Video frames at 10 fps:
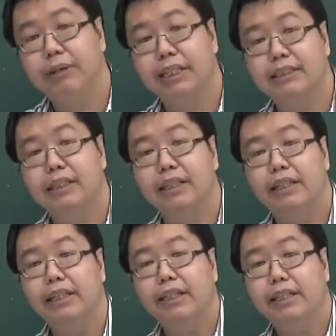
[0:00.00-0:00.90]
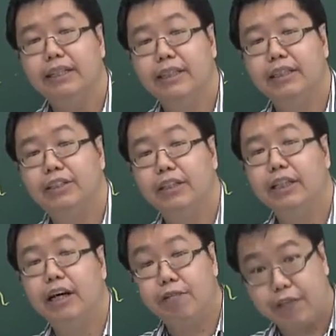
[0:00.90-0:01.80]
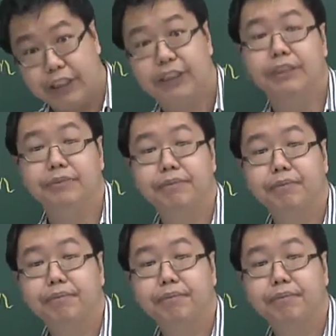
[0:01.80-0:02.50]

basically is actually a fraction.